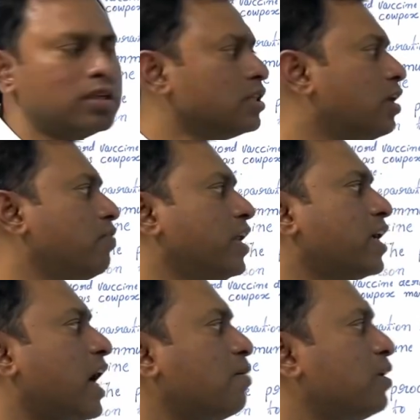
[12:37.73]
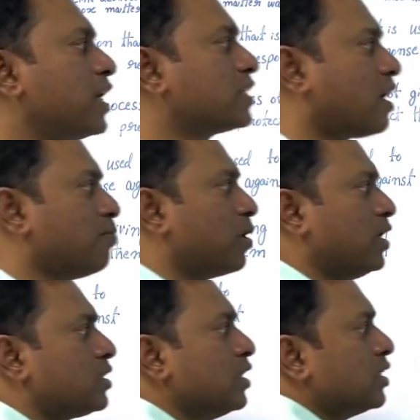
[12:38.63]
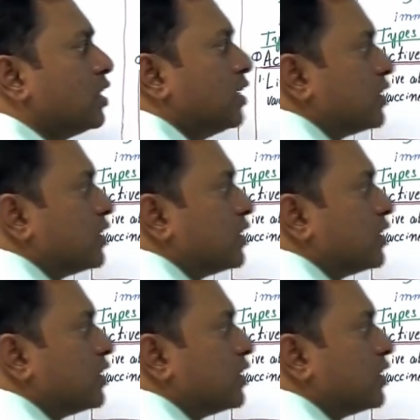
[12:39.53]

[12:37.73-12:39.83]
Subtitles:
The very common example is, that is